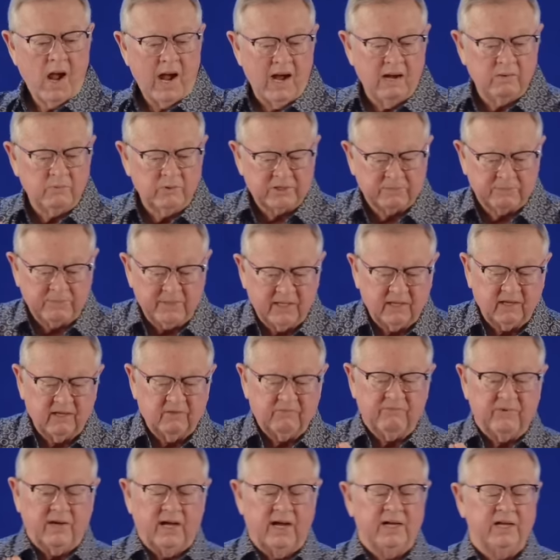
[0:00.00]
I was being
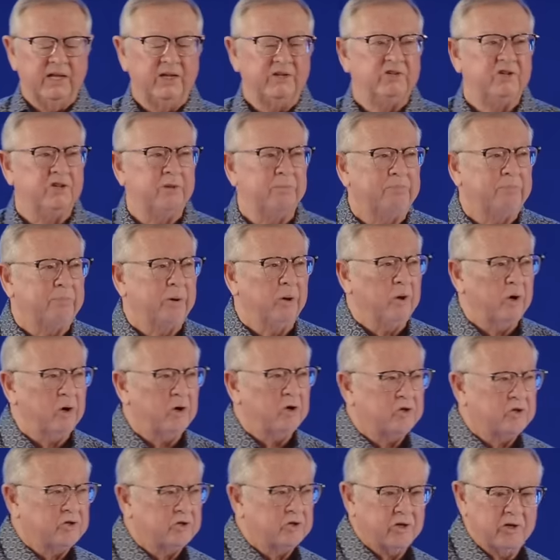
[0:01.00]
invited to
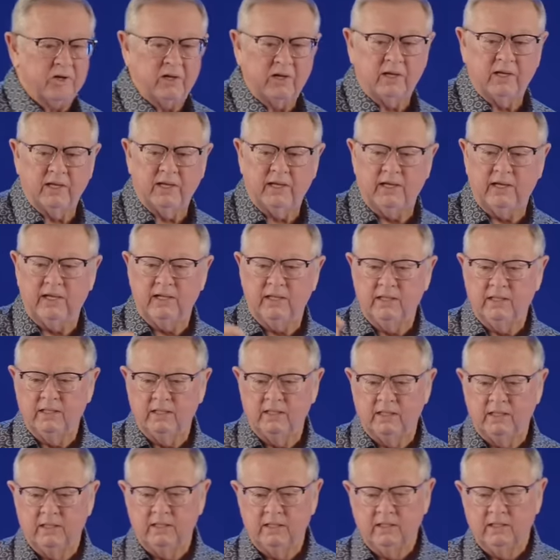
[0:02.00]
personally
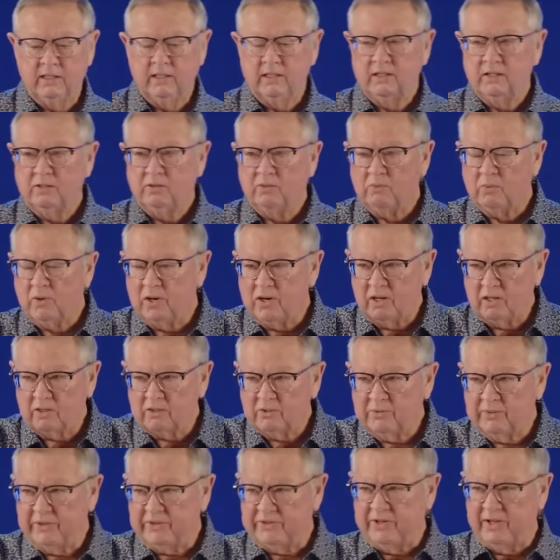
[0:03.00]

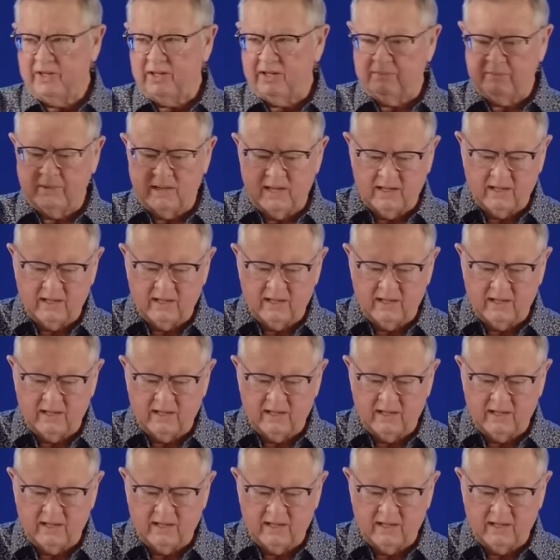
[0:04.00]
walk with him.